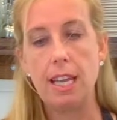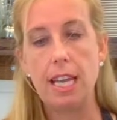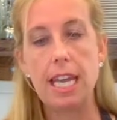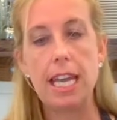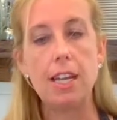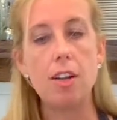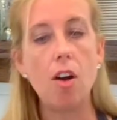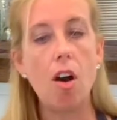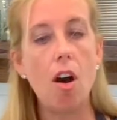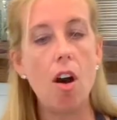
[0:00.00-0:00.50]

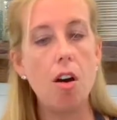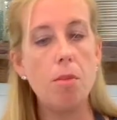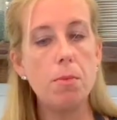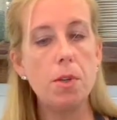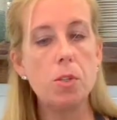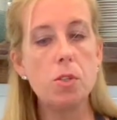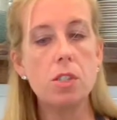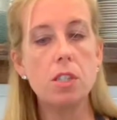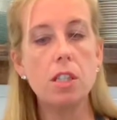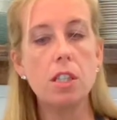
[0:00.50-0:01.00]
it
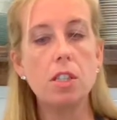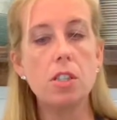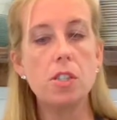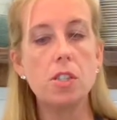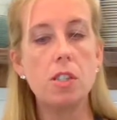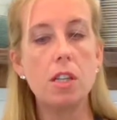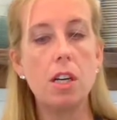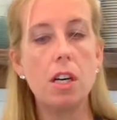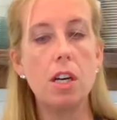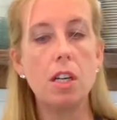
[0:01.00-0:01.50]
almost
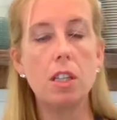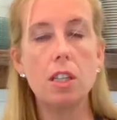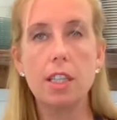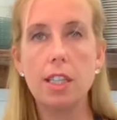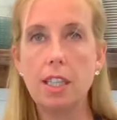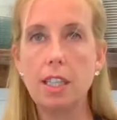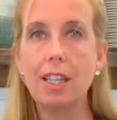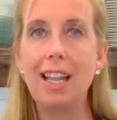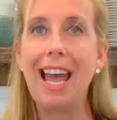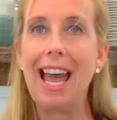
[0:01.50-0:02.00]
looks a
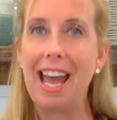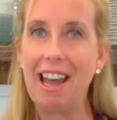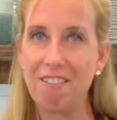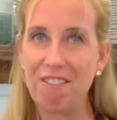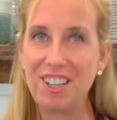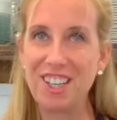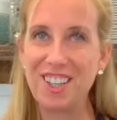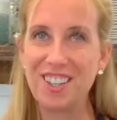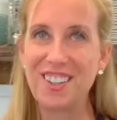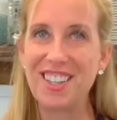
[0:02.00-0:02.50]
little
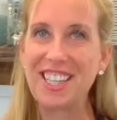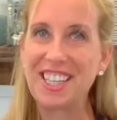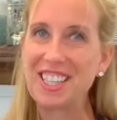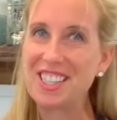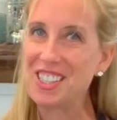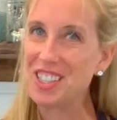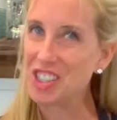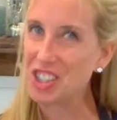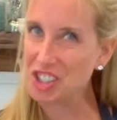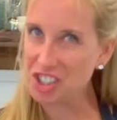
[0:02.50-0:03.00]
heavier than
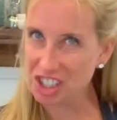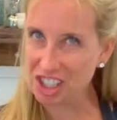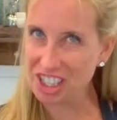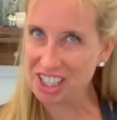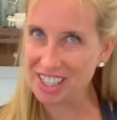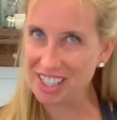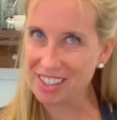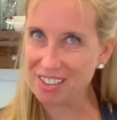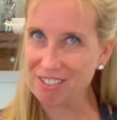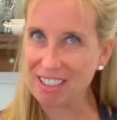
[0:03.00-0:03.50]
it
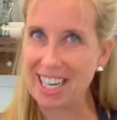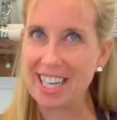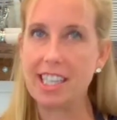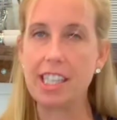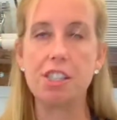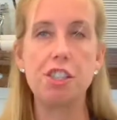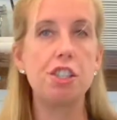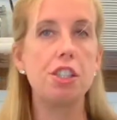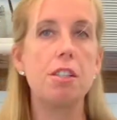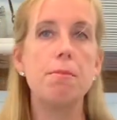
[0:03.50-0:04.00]
should, right?
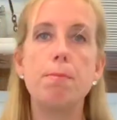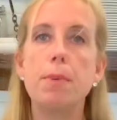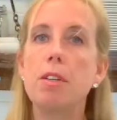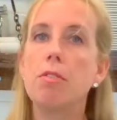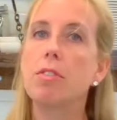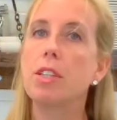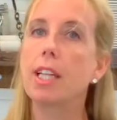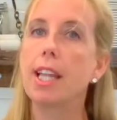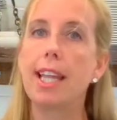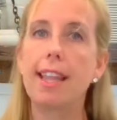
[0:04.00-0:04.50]
It shouldn't be
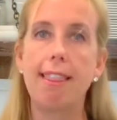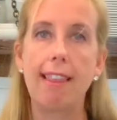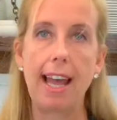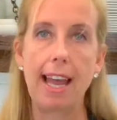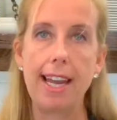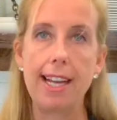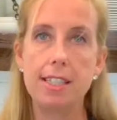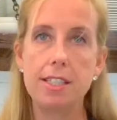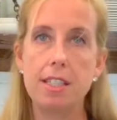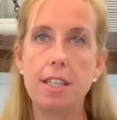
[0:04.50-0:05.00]
really
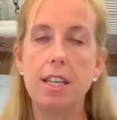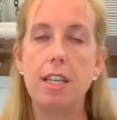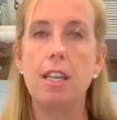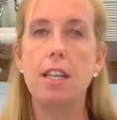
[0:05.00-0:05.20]
light.